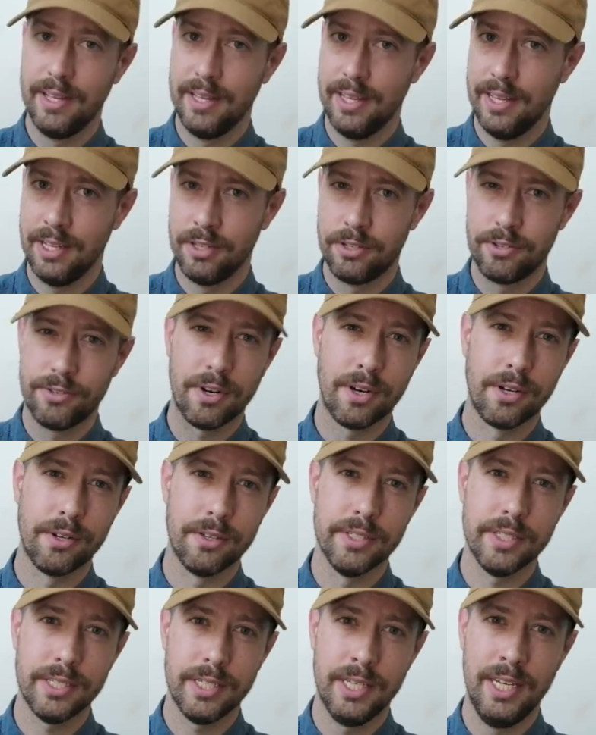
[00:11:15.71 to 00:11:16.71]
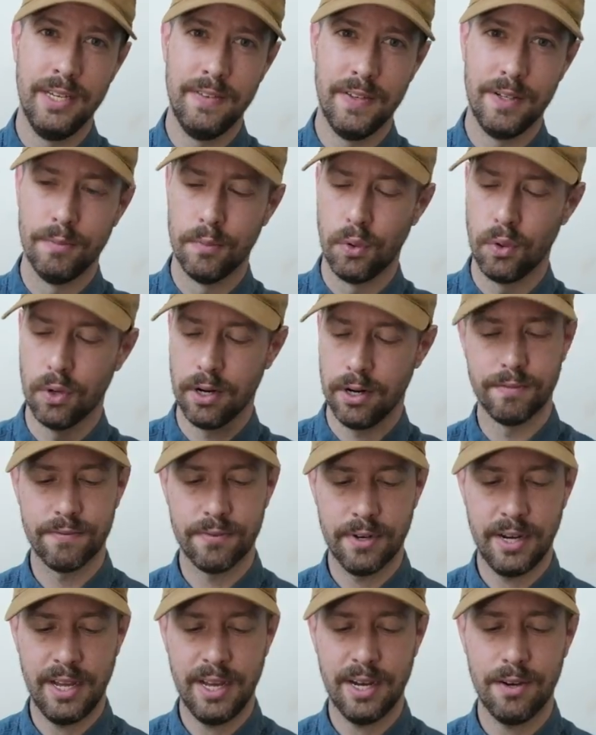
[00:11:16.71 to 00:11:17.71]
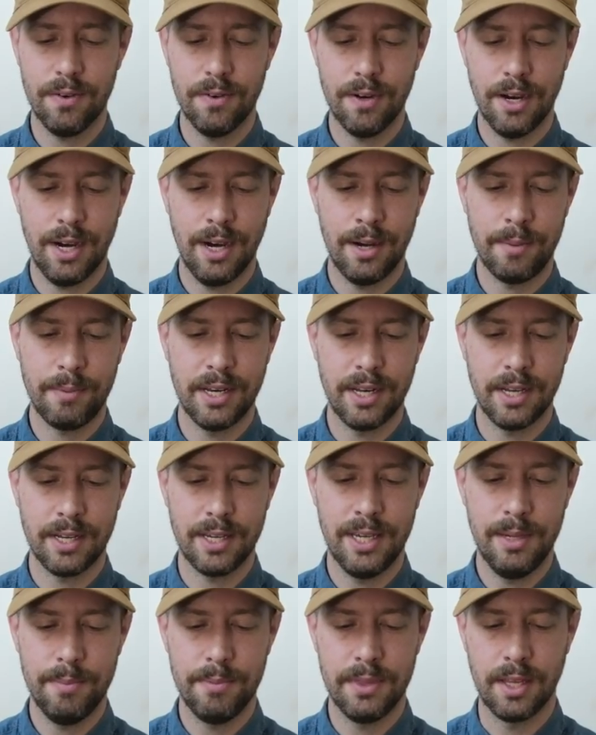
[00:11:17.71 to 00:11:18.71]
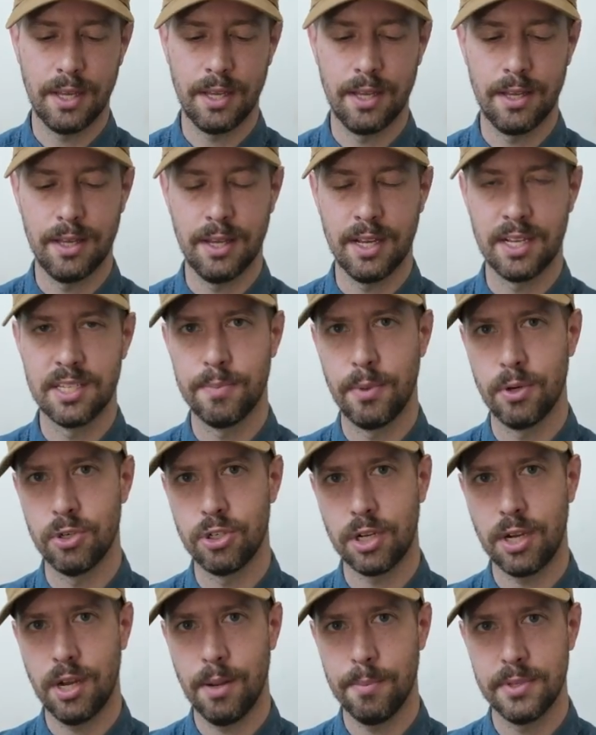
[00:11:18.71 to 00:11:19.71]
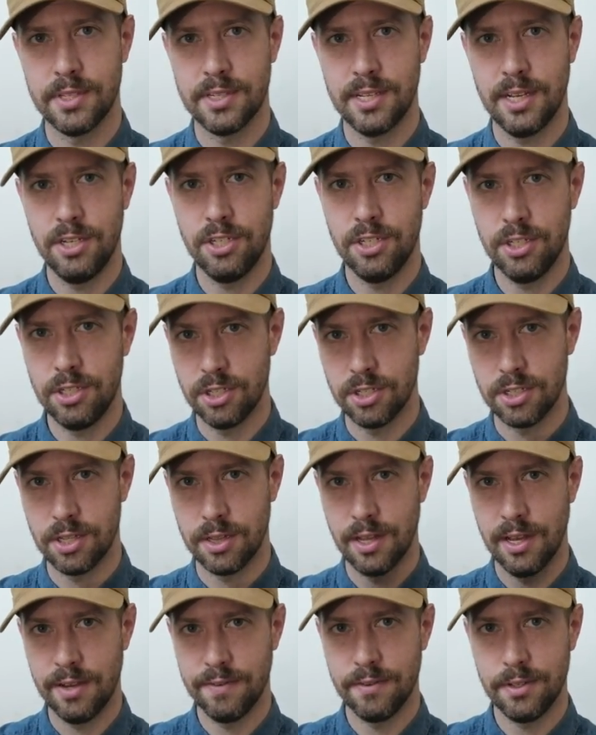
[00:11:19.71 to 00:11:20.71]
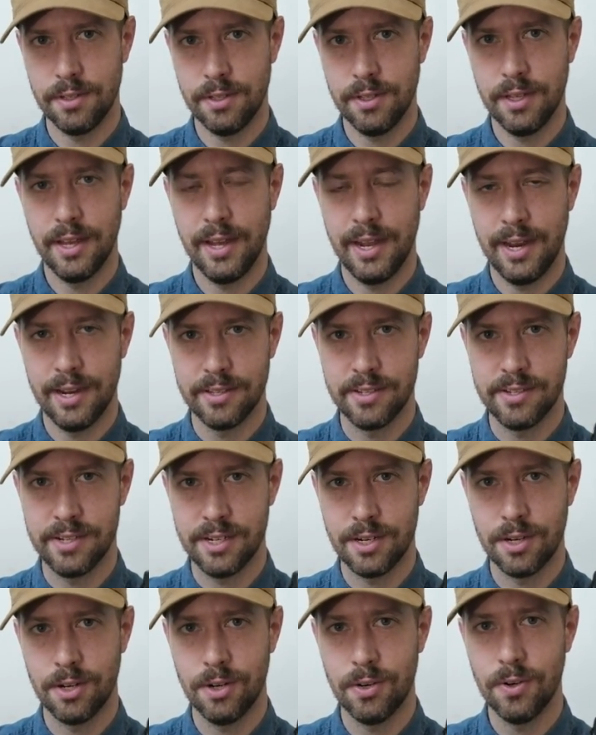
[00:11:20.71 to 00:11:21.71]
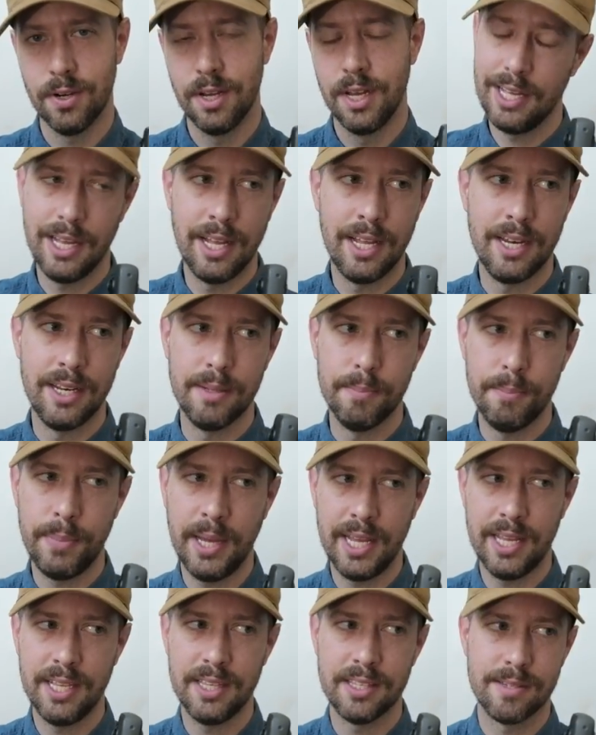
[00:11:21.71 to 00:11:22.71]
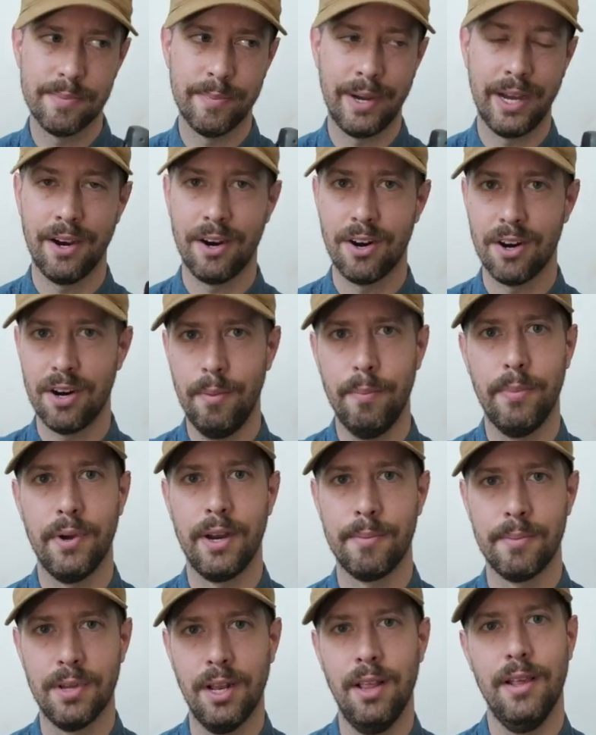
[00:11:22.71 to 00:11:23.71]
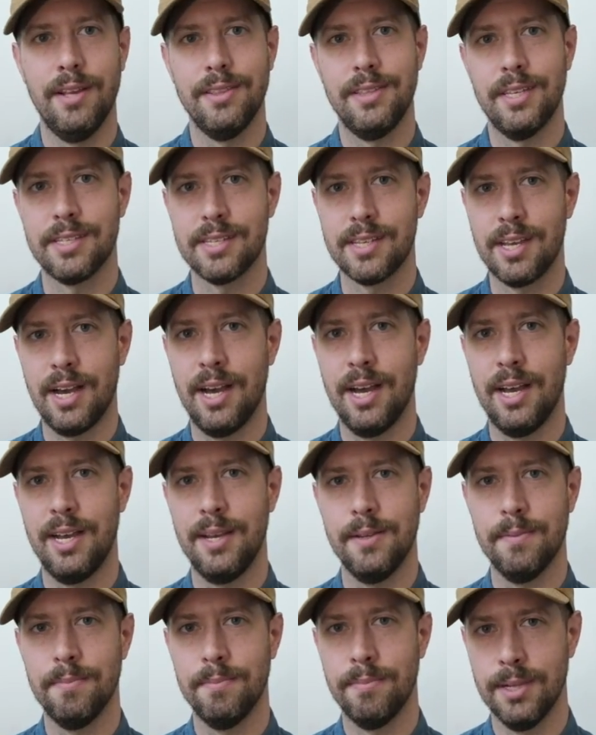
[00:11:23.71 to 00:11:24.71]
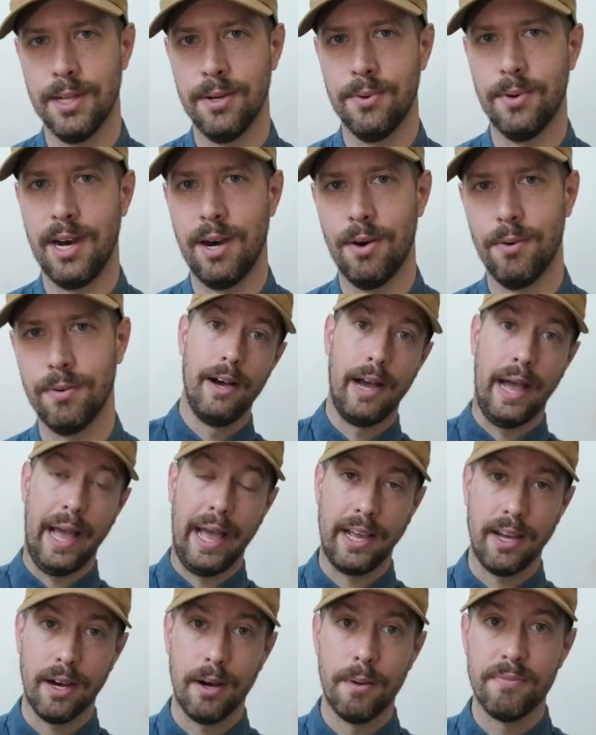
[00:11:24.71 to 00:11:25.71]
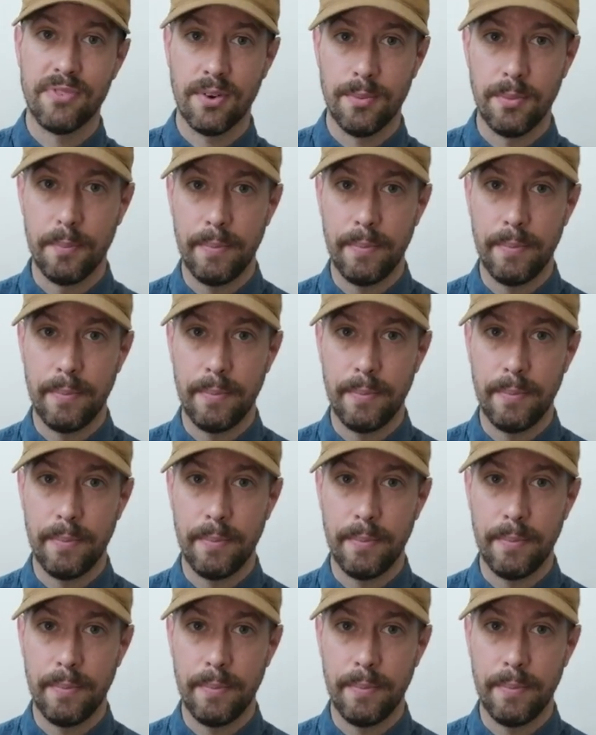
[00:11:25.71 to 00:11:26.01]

it struggles even more. For now, I'm gonna keep the exposure compensation just level at zero, and it pains my heart, but I'm gonna let the sky blow out. I come from a